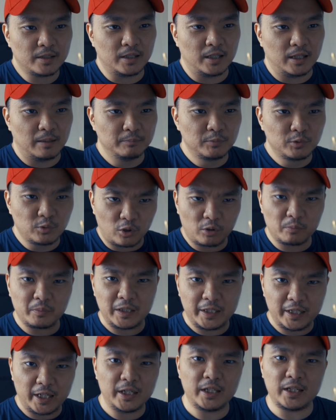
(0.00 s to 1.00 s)

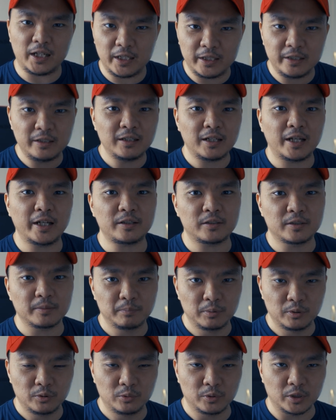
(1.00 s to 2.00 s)
Normally I like the
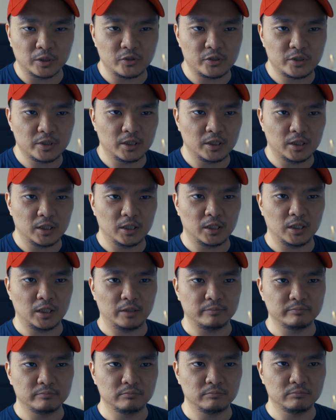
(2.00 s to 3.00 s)
blue ones,
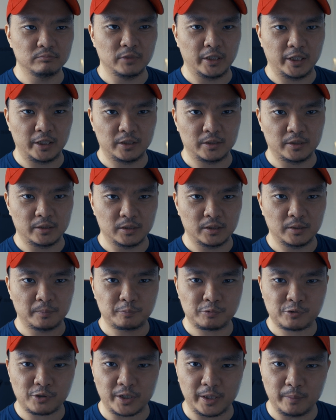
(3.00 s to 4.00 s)
like the
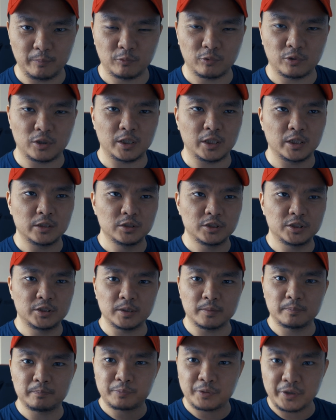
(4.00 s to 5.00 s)
prime ones,
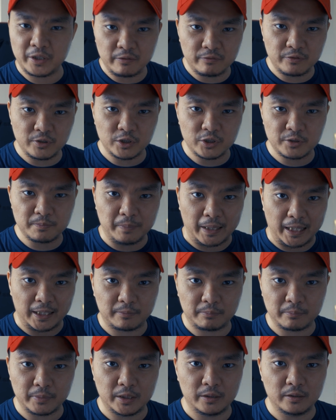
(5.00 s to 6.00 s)
the previous
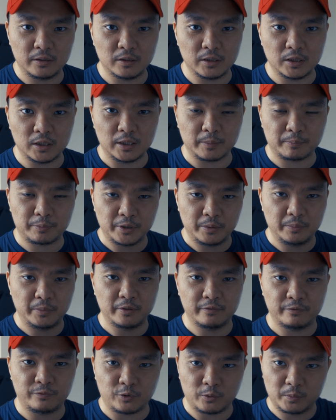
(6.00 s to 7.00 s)
Batman
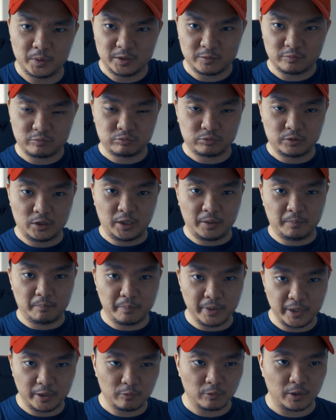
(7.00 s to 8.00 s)
premium format, the really
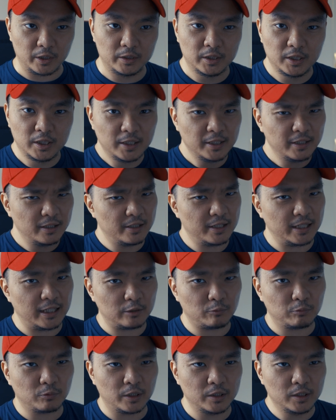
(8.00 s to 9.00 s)
big one,
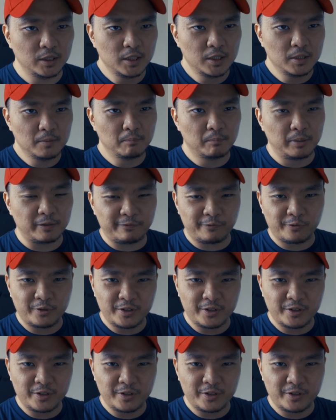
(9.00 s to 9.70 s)
that one. But